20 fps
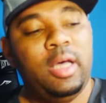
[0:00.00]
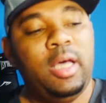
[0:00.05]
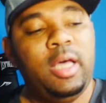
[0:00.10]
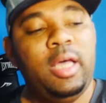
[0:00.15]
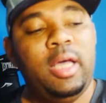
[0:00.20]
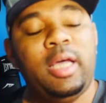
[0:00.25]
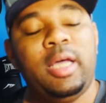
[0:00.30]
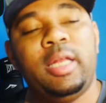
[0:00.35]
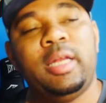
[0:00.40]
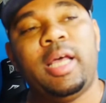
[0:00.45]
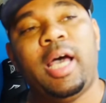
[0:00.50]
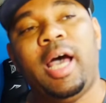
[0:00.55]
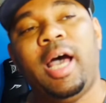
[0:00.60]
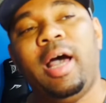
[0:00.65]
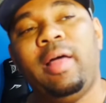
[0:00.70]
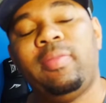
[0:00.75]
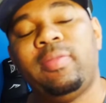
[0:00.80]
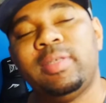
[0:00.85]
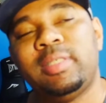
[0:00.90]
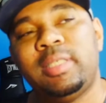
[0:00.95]
and I
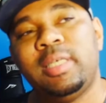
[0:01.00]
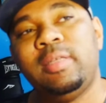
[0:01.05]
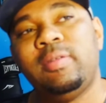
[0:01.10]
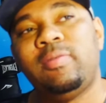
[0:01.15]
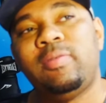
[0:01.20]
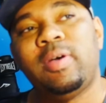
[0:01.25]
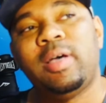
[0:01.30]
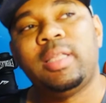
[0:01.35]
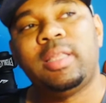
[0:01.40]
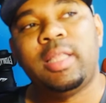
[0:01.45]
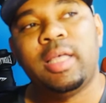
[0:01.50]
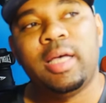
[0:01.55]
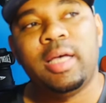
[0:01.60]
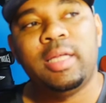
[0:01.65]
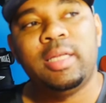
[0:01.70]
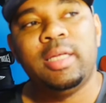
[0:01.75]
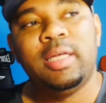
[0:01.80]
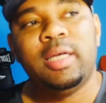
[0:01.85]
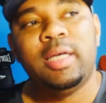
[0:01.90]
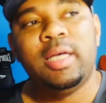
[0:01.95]
have to say the fact
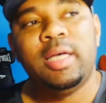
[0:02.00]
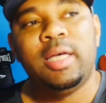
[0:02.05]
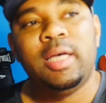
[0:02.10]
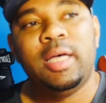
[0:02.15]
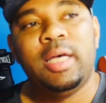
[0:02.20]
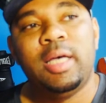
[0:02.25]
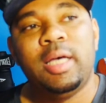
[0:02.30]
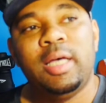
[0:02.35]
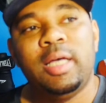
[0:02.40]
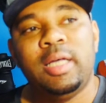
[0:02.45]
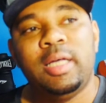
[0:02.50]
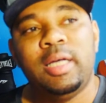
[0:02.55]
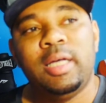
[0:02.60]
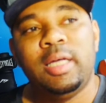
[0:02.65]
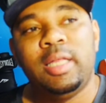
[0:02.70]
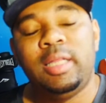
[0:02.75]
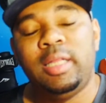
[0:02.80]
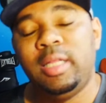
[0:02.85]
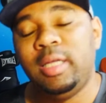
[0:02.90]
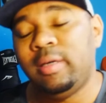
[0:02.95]
that
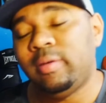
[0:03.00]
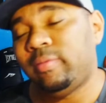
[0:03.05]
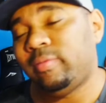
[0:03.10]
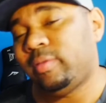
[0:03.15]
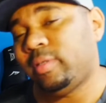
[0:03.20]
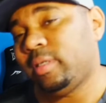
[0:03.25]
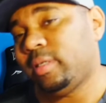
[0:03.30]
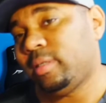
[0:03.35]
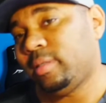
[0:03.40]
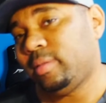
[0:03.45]
Lyft,